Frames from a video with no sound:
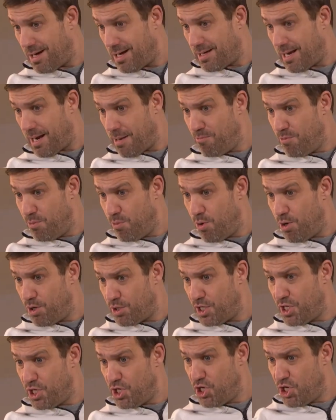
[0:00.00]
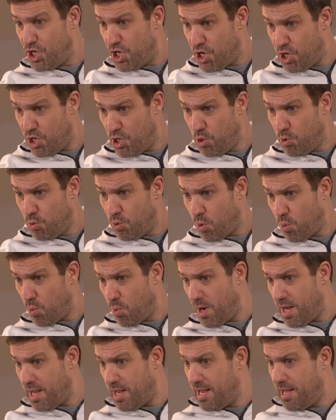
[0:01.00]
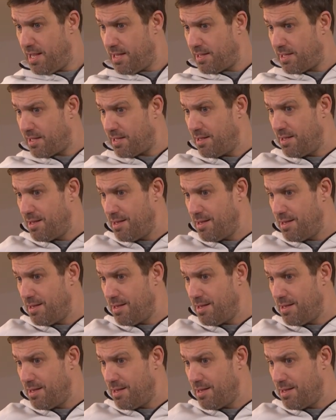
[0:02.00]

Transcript: and I'm rewarding you with